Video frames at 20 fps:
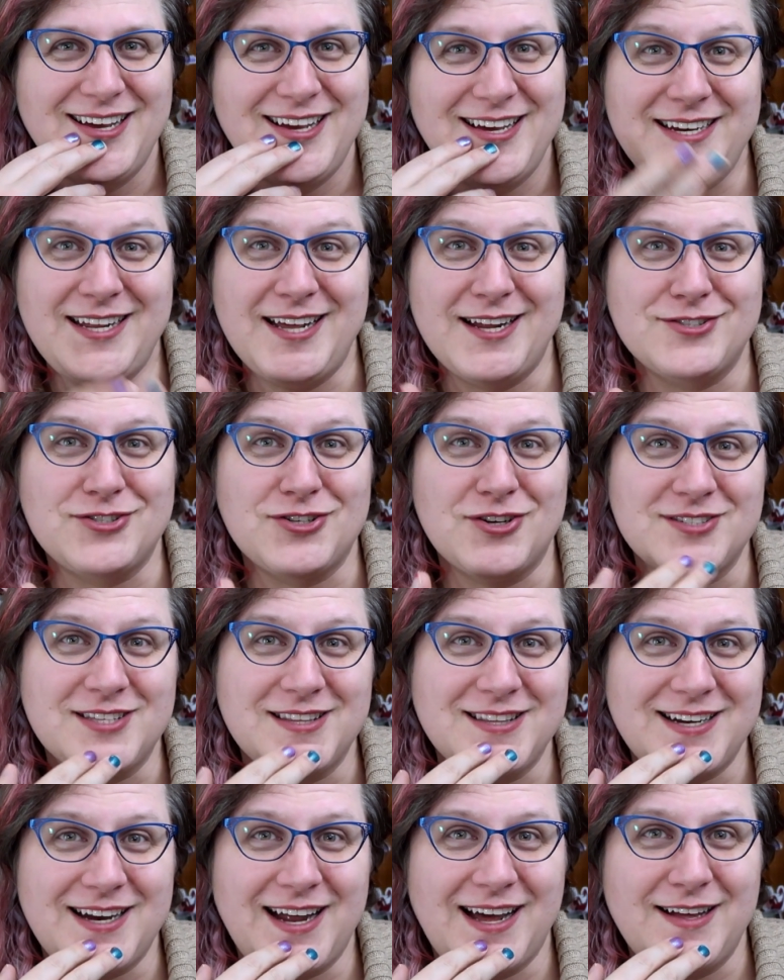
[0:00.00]
Indiana Jones
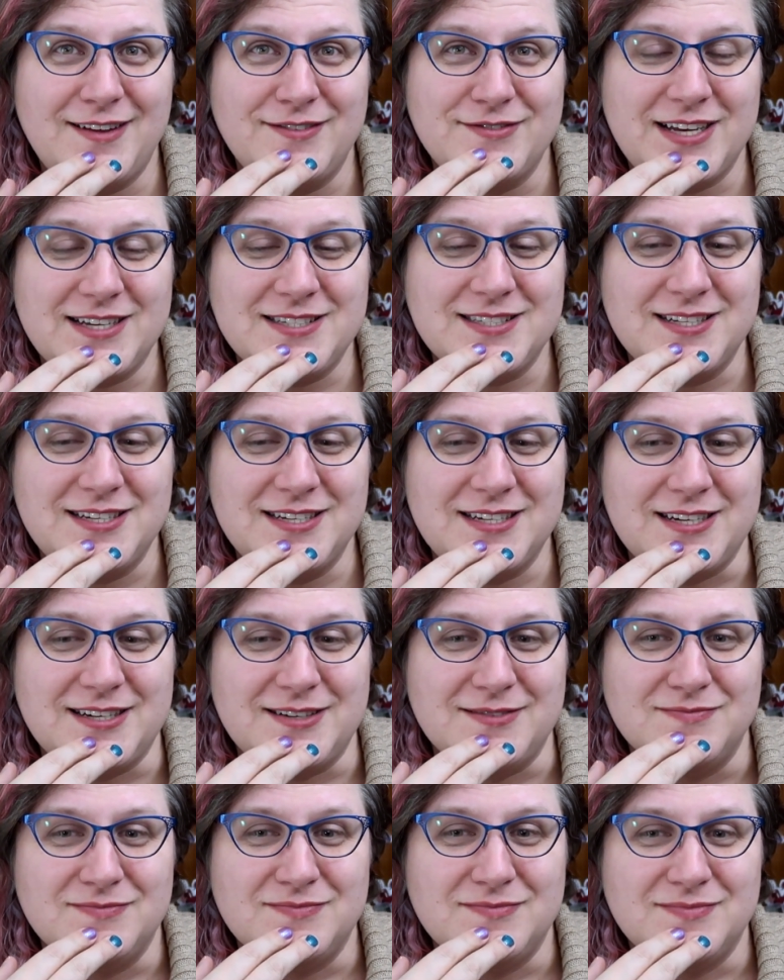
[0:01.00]
and the Dial of
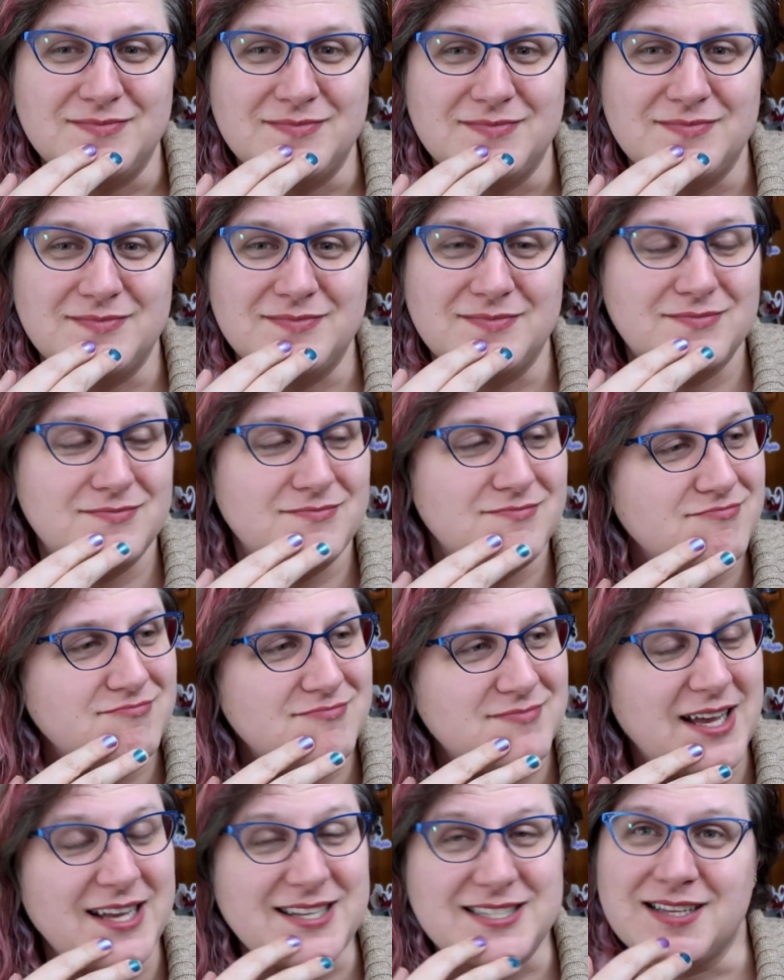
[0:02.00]
Destiny.
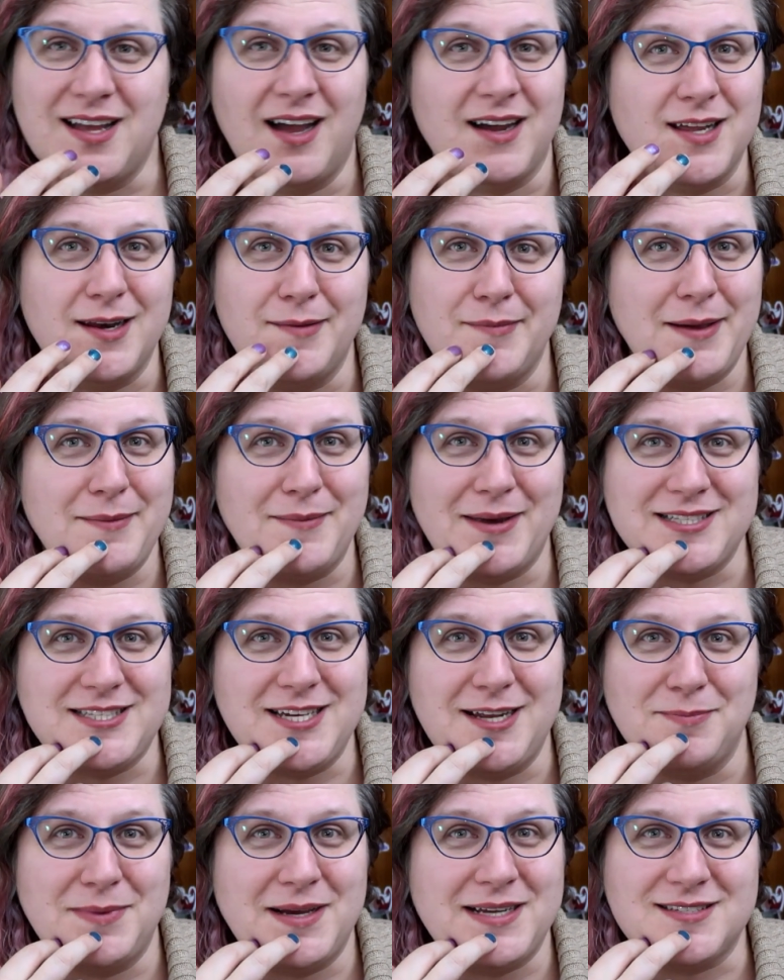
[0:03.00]
It's not going to make my
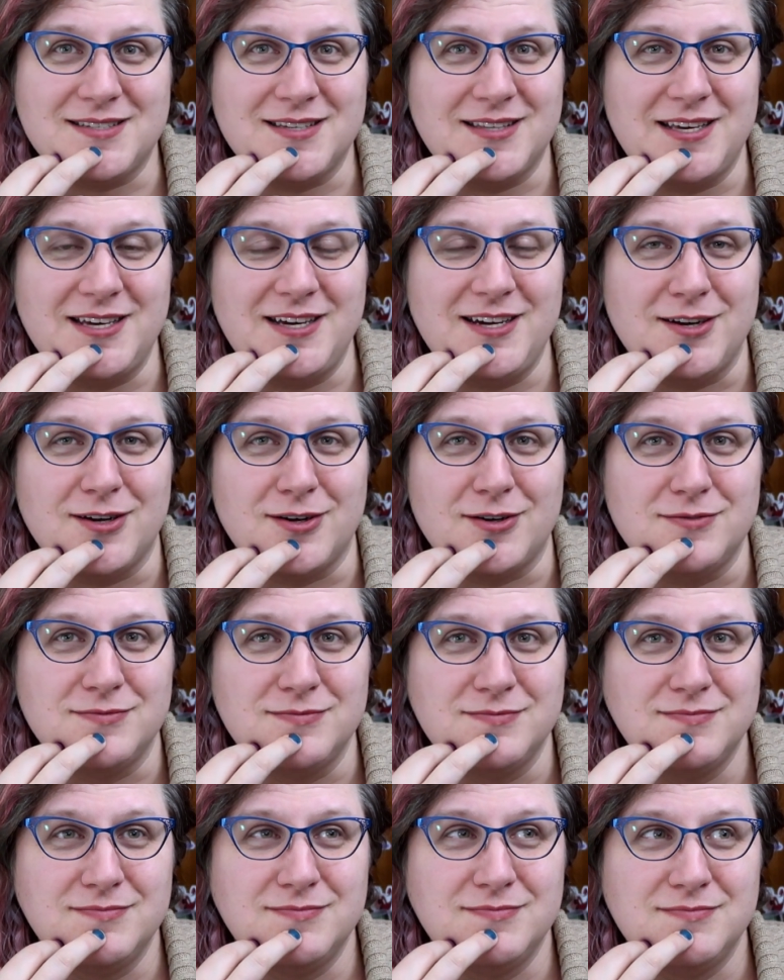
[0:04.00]
10 best of the year,
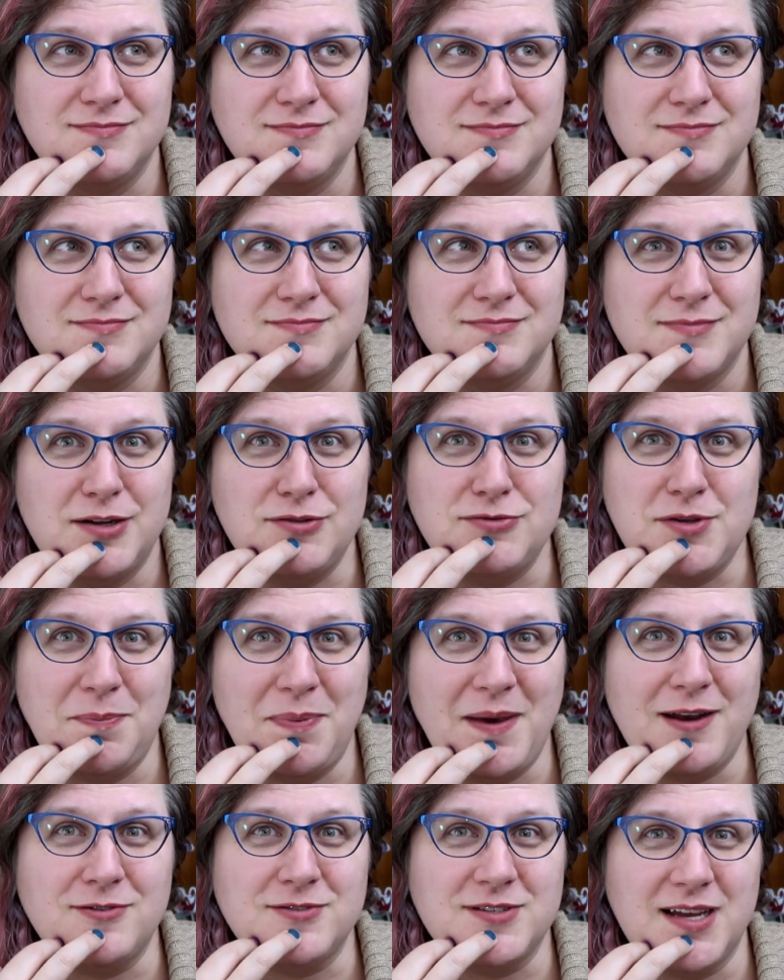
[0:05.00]
but it was a
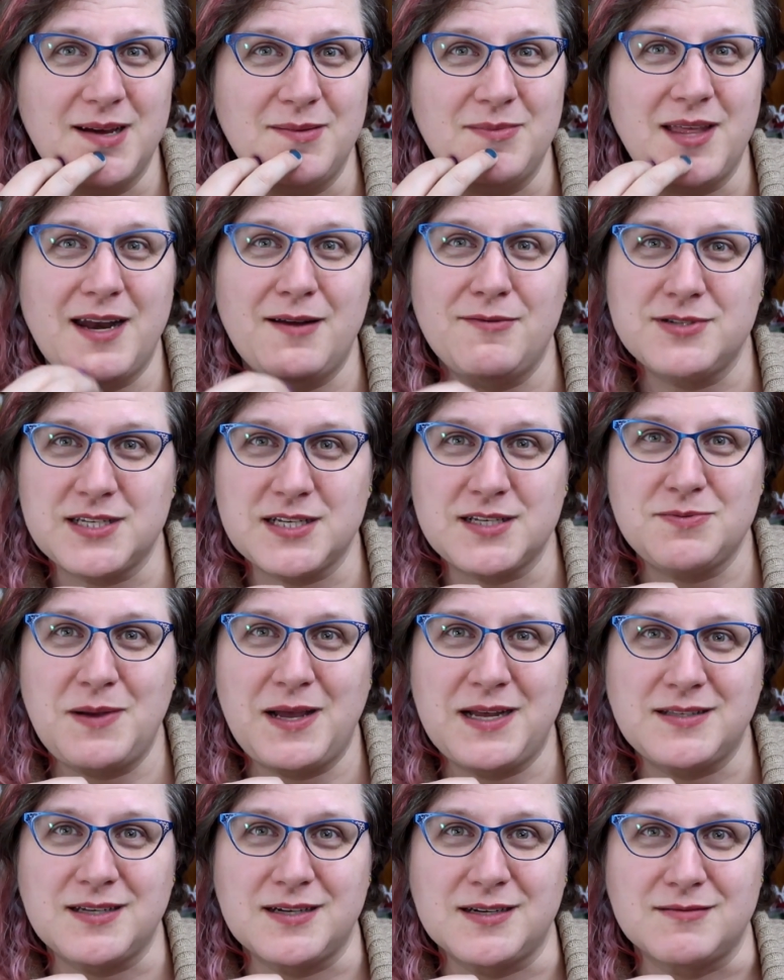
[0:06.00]
better time than I was
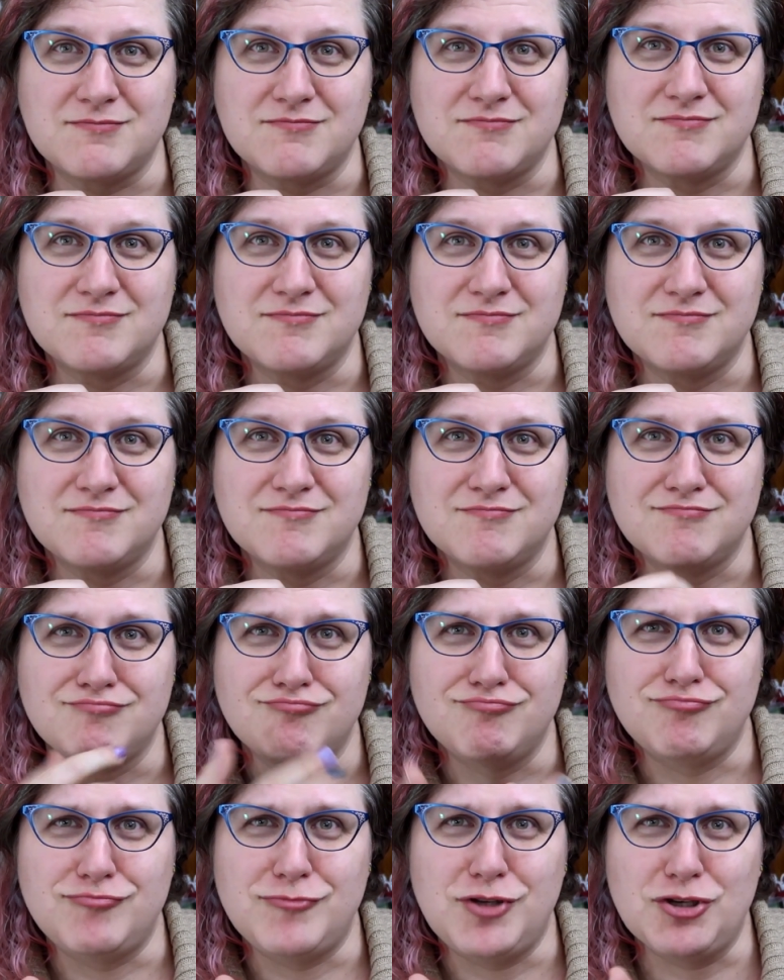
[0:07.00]
expecting.
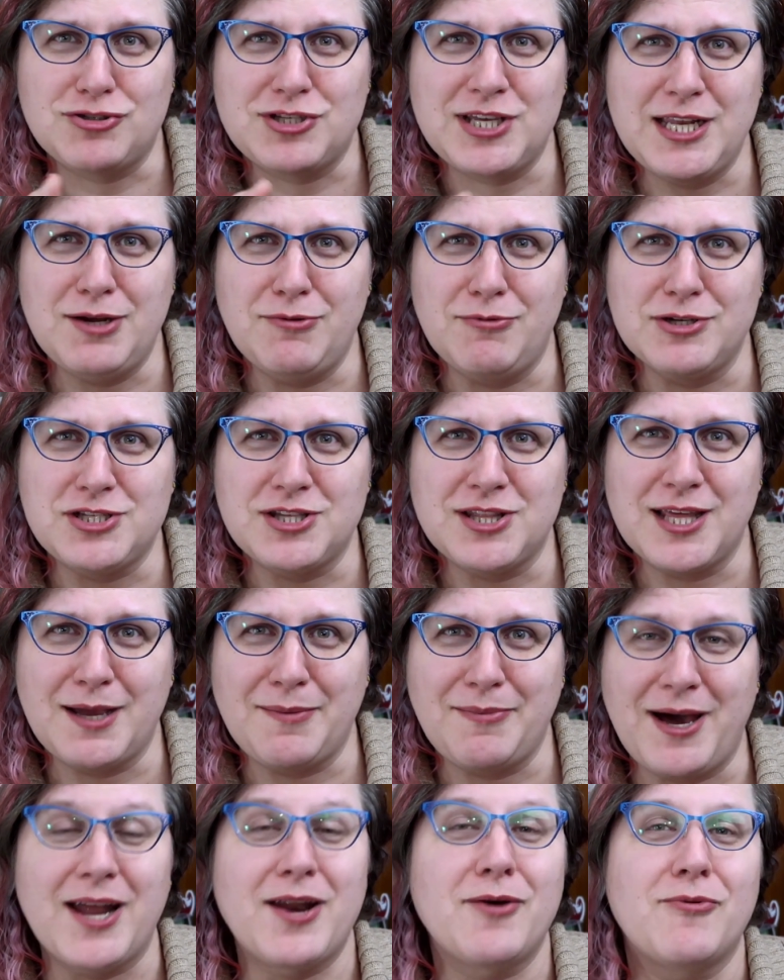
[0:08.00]
You see now what you think
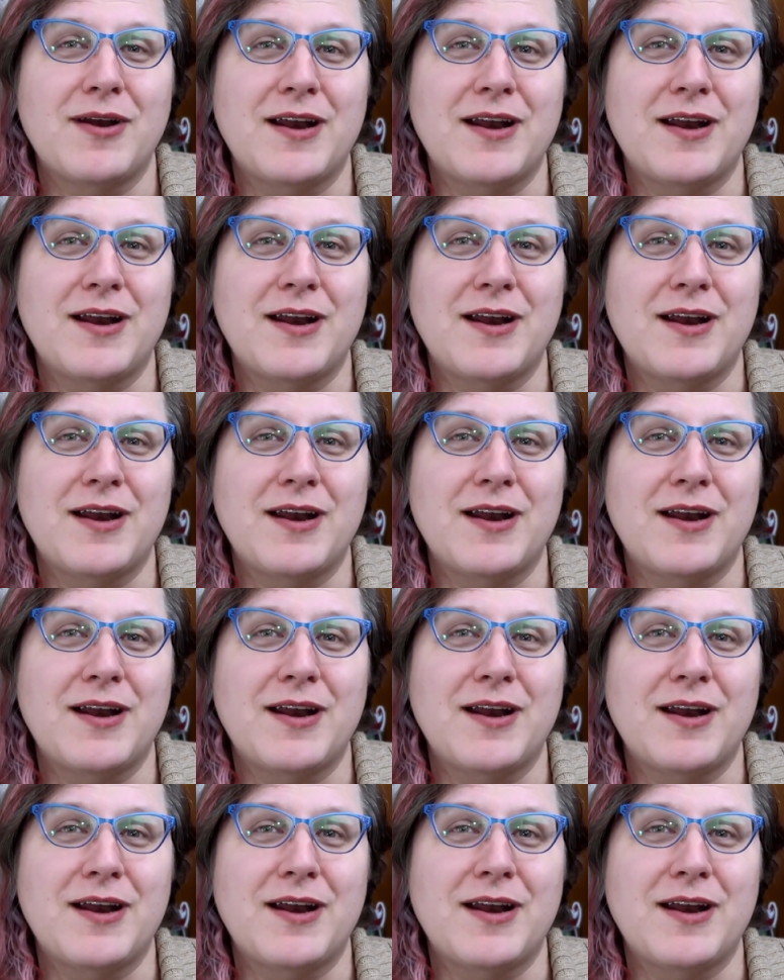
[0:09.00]
about it.